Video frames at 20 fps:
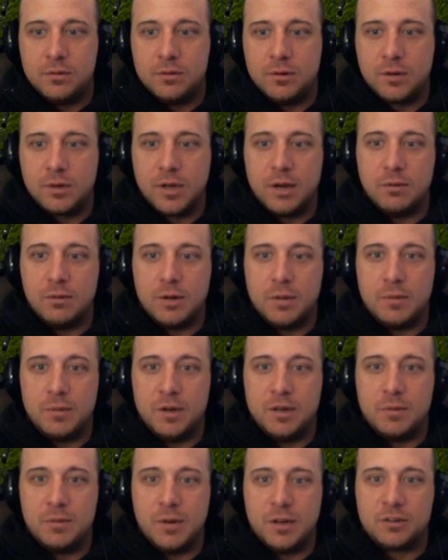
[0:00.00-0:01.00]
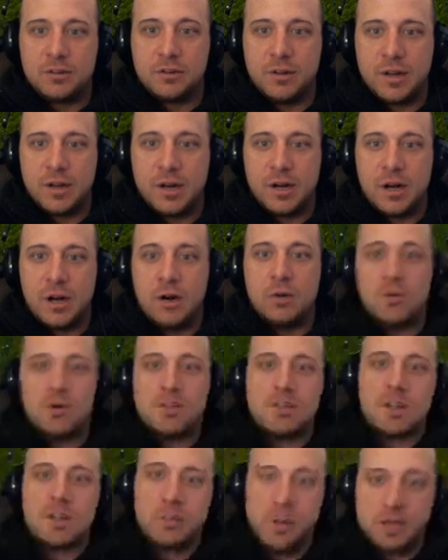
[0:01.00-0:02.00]
Okay, well, I need to make sure that I
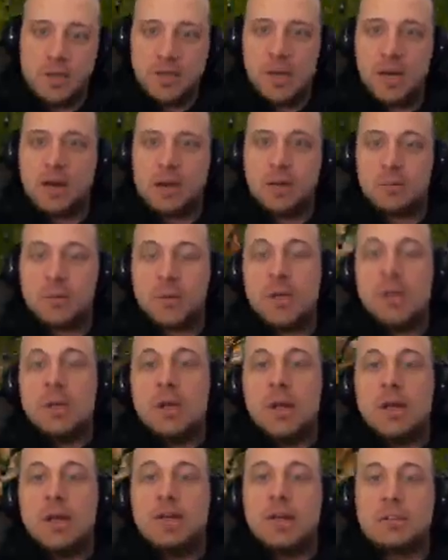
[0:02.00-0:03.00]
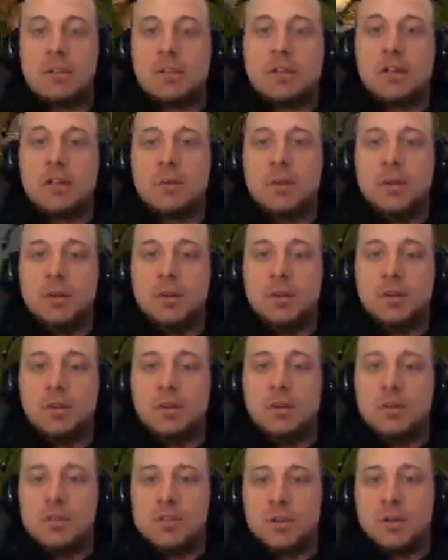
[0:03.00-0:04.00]
always have my dot up. And that's another way you can do
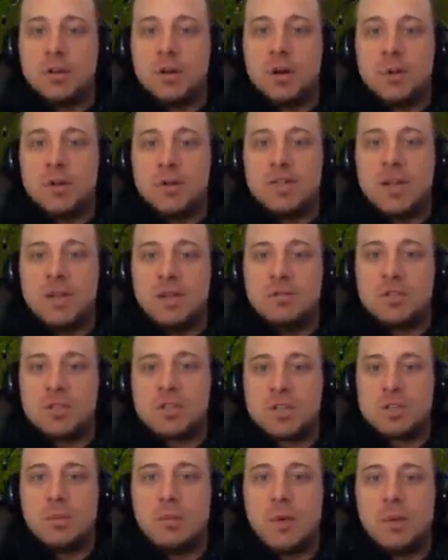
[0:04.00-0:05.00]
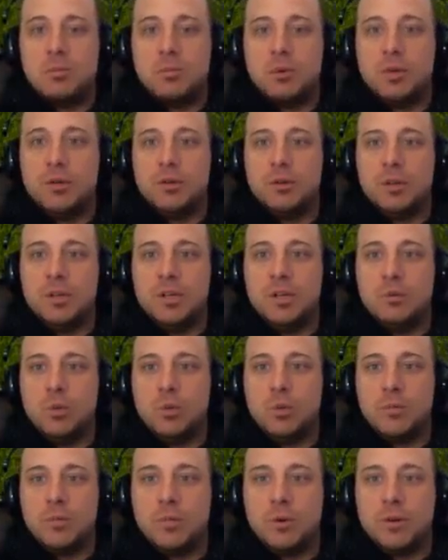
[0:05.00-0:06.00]
it, is you can always have it just come up when you only need
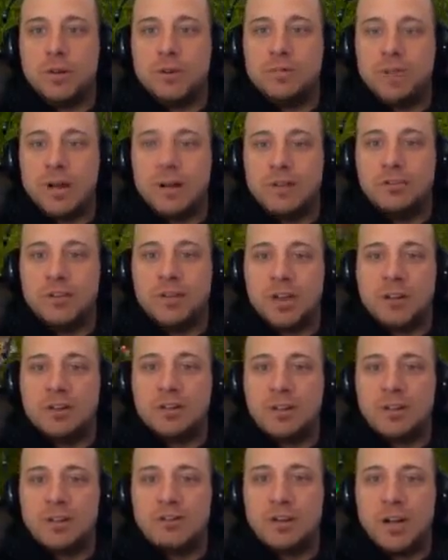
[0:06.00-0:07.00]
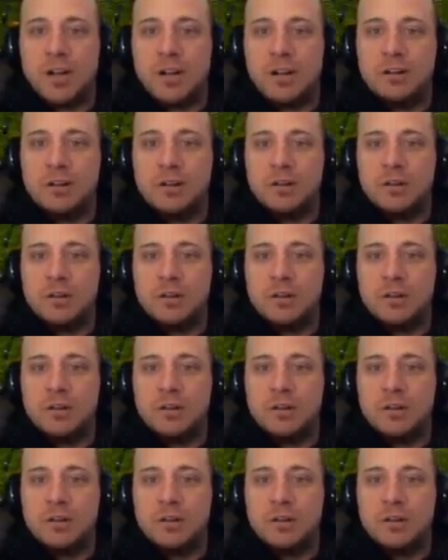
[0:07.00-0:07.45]
1.5 seconds left on it.